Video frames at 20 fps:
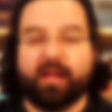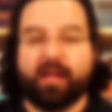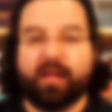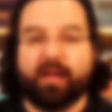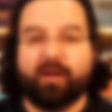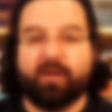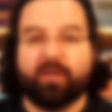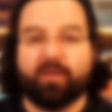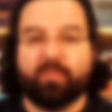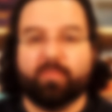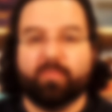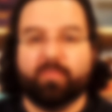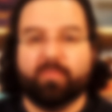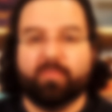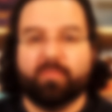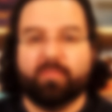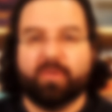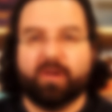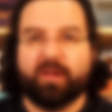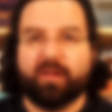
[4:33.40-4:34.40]
or
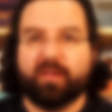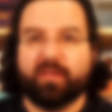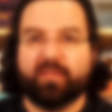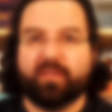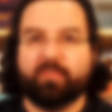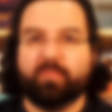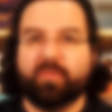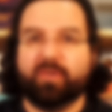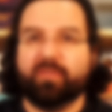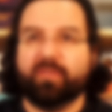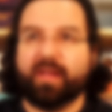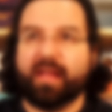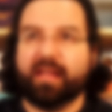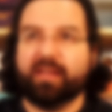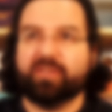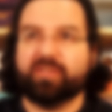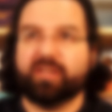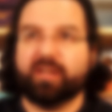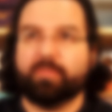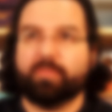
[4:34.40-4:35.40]
is it move a
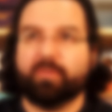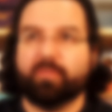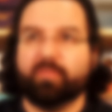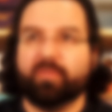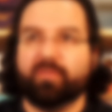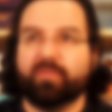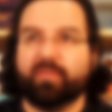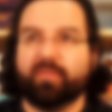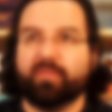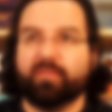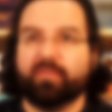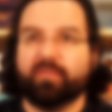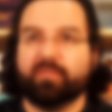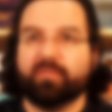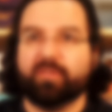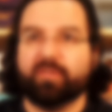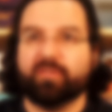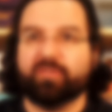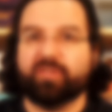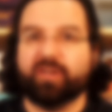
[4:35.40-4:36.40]
ship or move
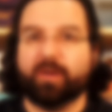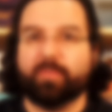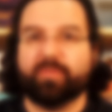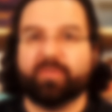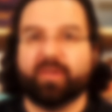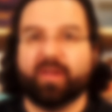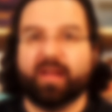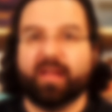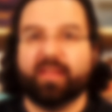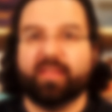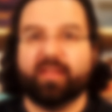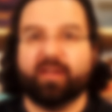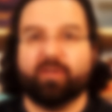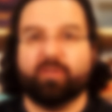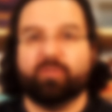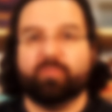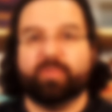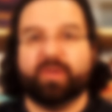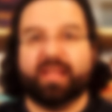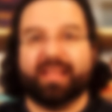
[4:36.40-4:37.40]
your ships? There
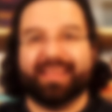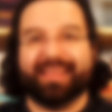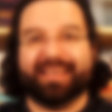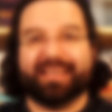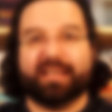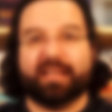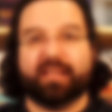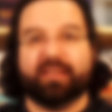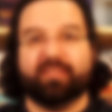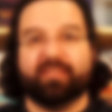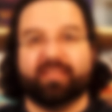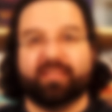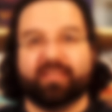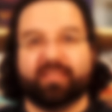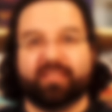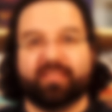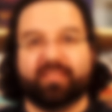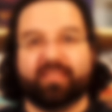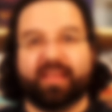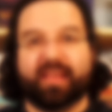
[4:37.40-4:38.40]
will be a line
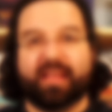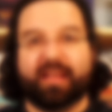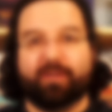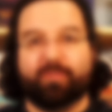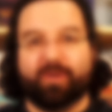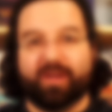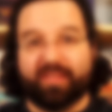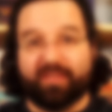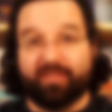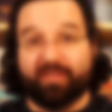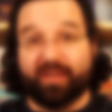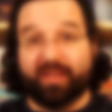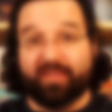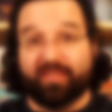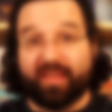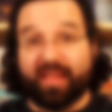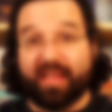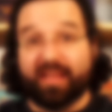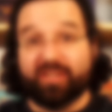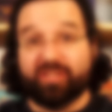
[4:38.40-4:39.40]
saying whether it
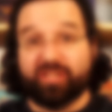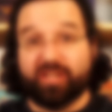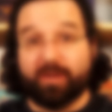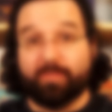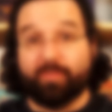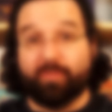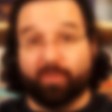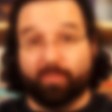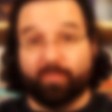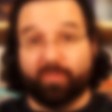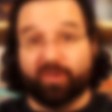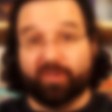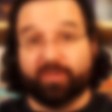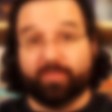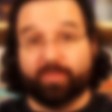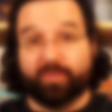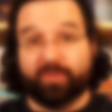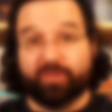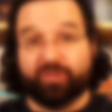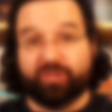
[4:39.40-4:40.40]
is a ship or
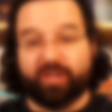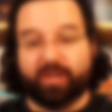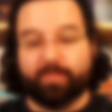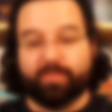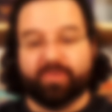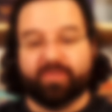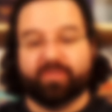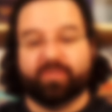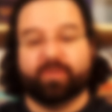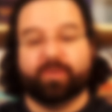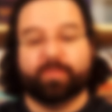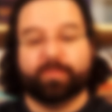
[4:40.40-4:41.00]
multiple ships.